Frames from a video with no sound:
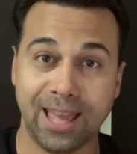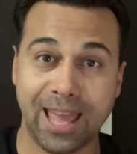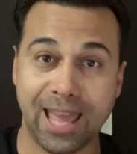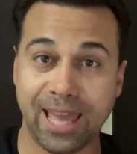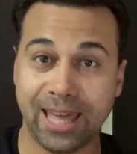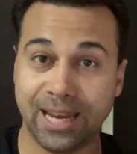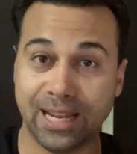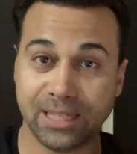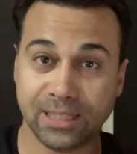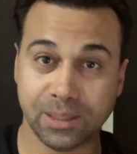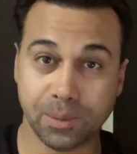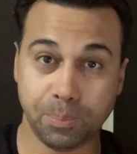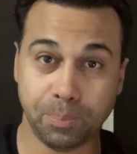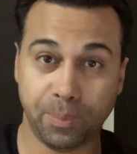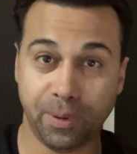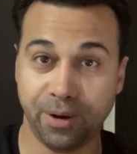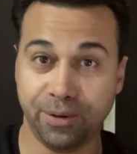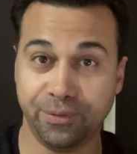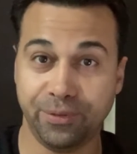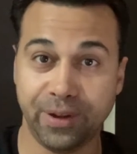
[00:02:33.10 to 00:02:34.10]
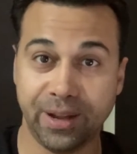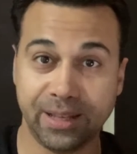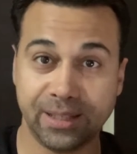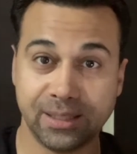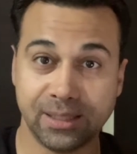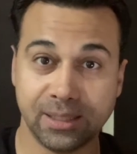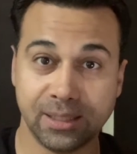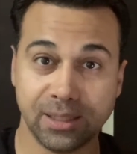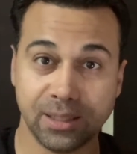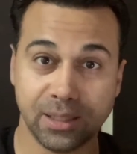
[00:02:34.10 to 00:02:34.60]
and it's the
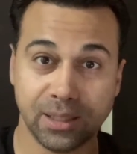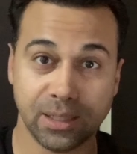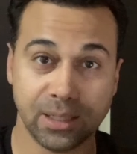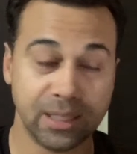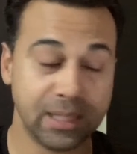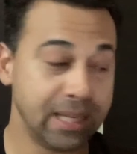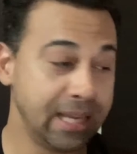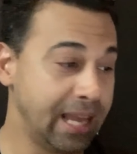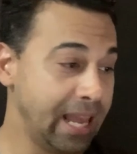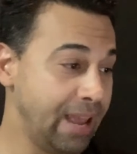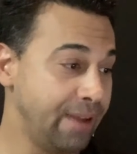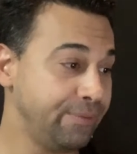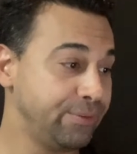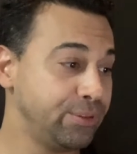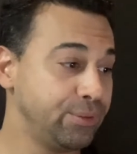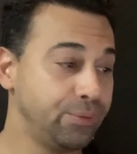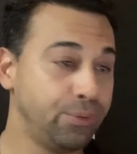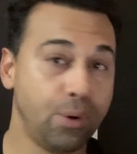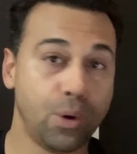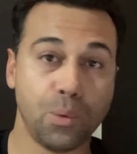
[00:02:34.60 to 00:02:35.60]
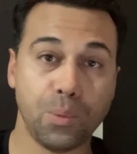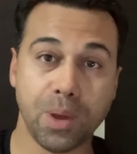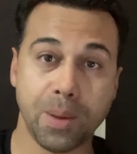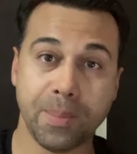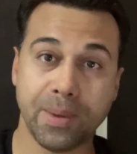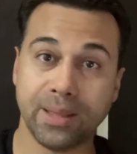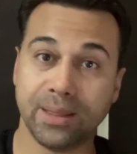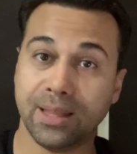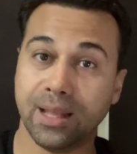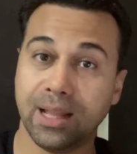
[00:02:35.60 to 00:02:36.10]
perfect gift for
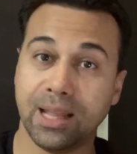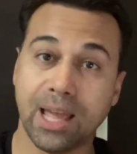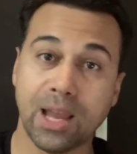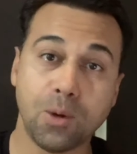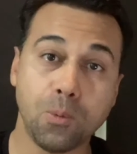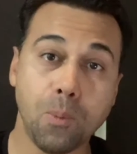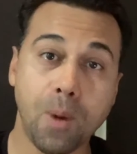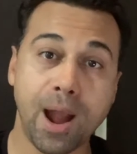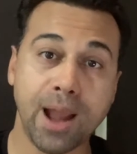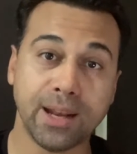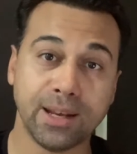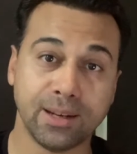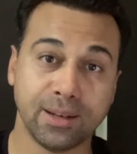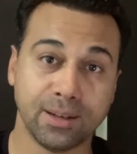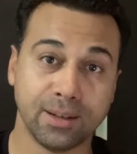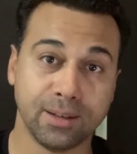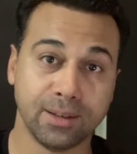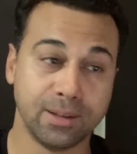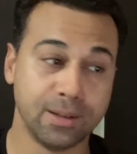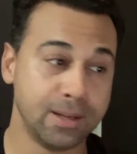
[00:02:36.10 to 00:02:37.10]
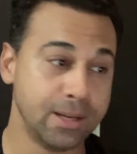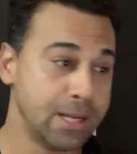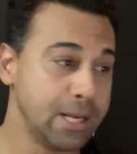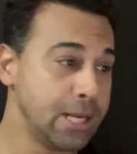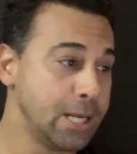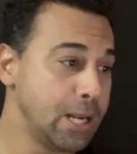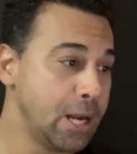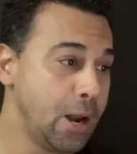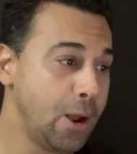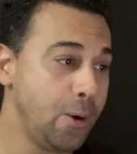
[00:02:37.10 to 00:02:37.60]
women that like wine,
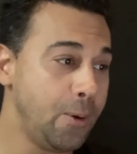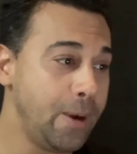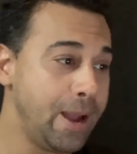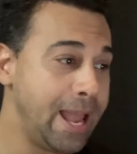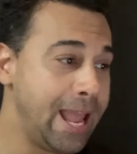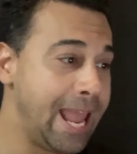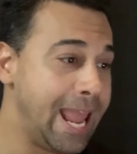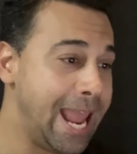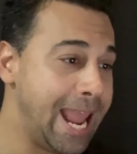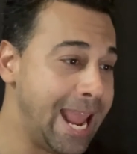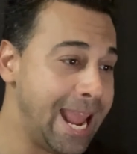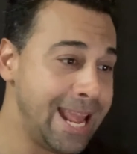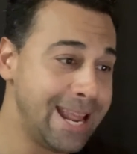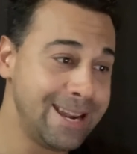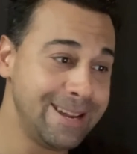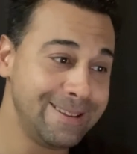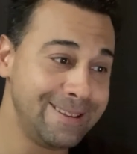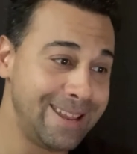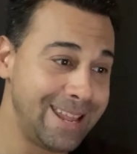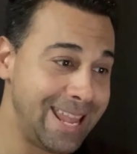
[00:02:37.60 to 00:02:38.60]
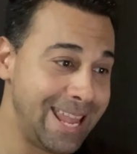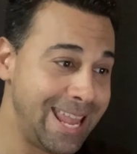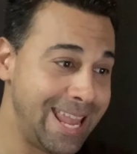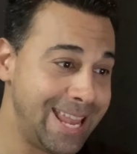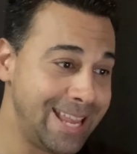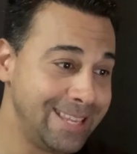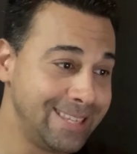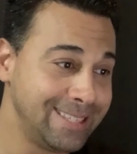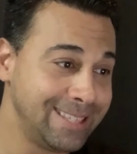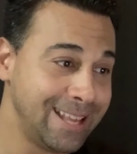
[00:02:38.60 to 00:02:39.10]
and
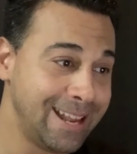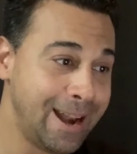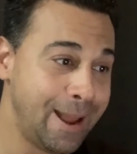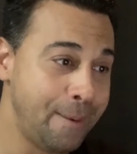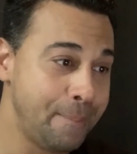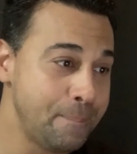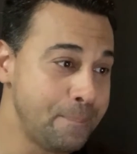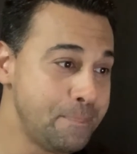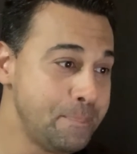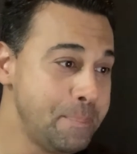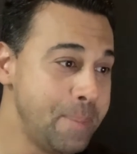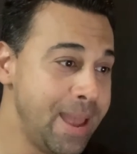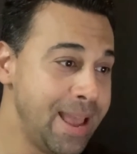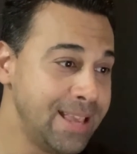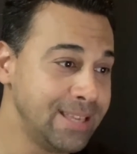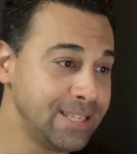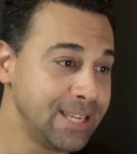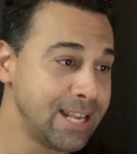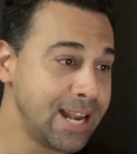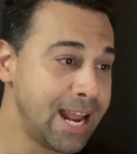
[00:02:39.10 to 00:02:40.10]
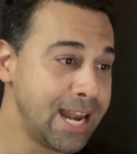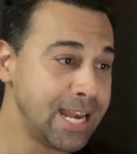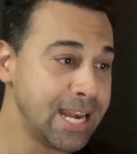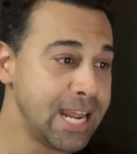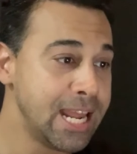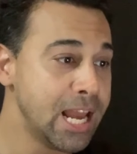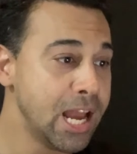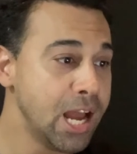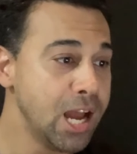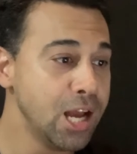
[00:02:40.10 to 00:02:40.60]
it's an amazing
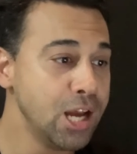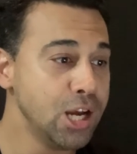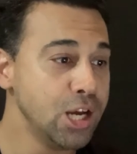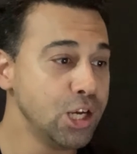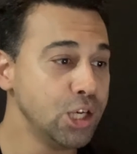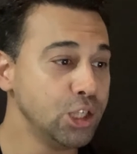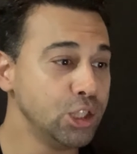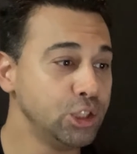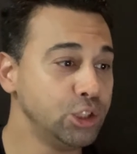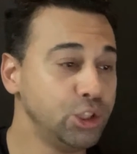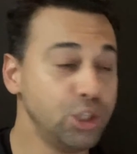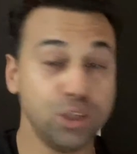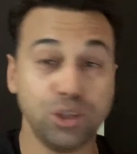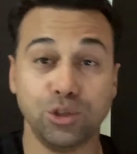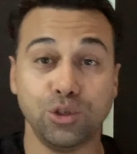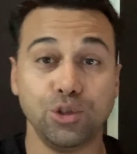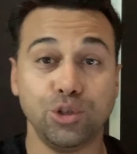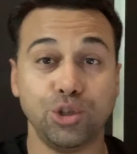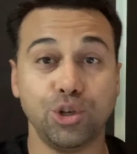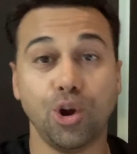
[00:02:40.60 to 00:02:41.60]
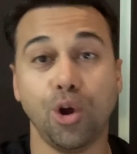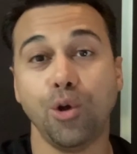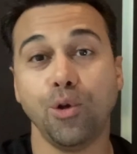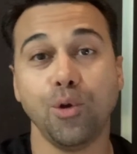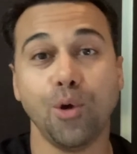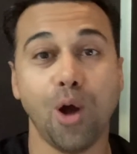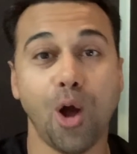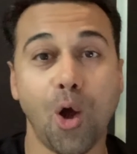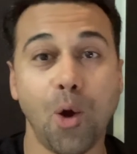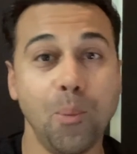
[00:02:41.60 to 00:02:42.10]
idea just to show
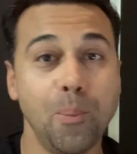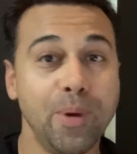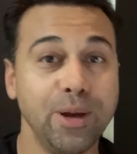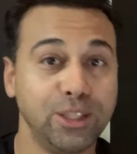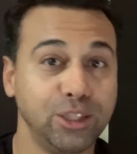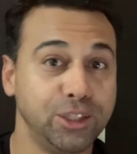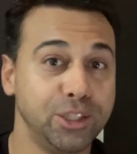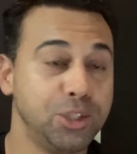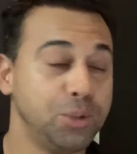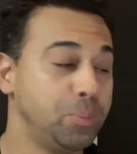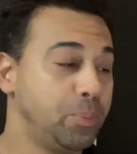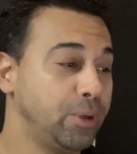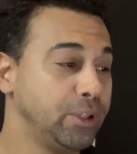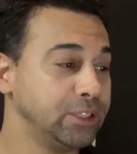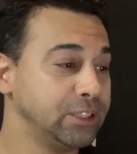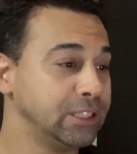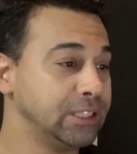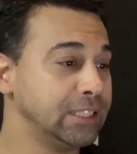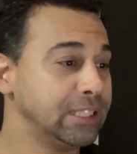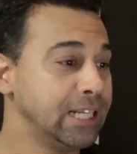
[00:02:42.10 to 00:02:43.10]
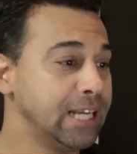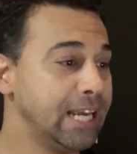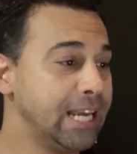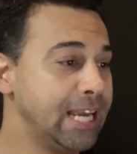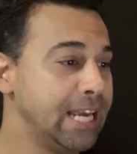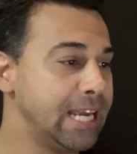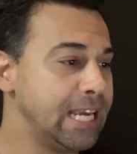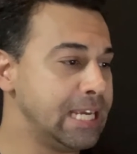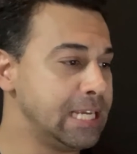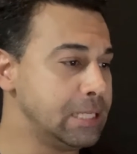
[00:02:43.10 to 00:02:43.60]
you how much this person
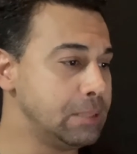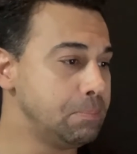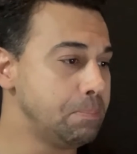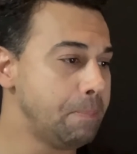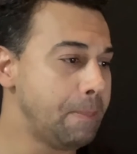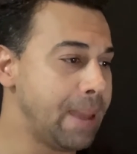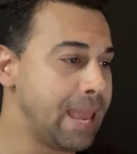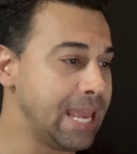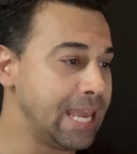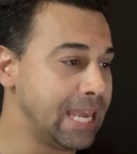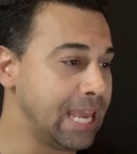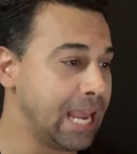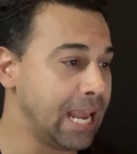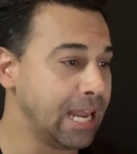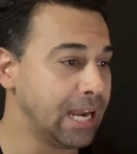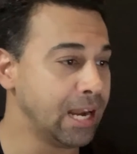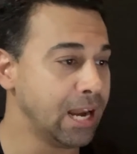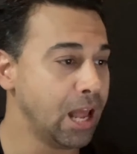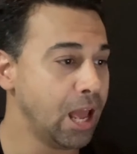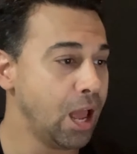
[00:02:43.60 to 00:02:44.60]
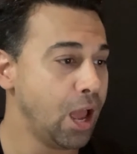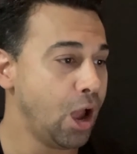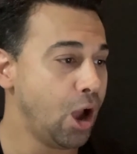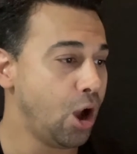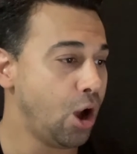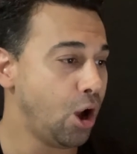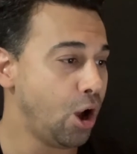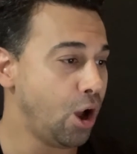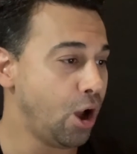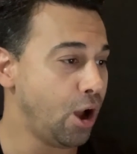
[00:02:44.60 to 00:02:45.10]
is making.
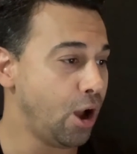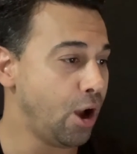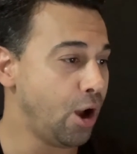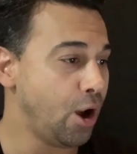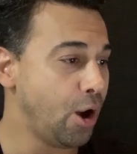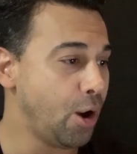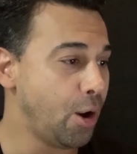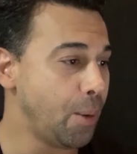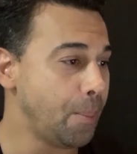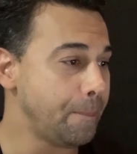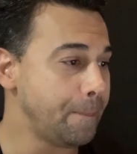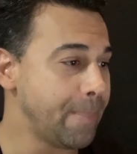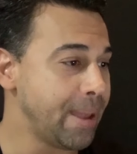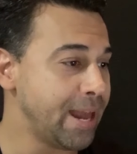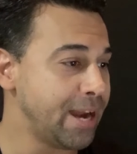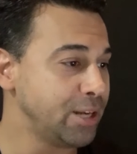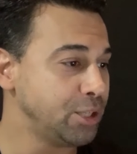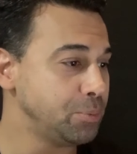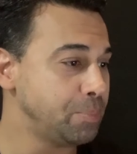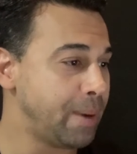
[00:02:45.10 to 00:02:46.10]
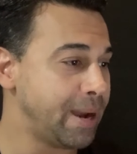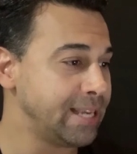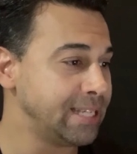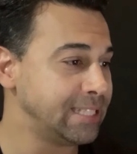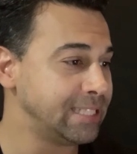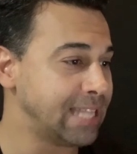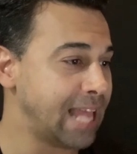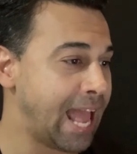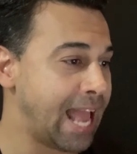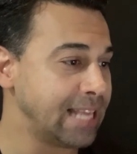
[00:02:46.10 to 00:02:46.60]
Managed by
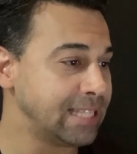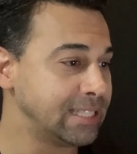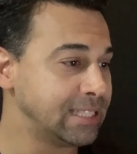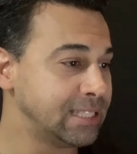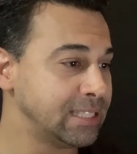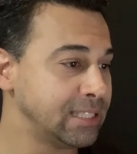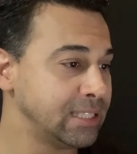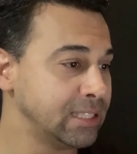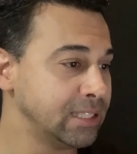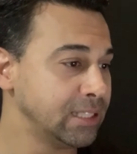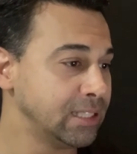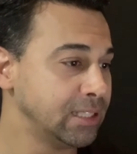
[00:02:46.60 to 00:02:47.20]
Stats,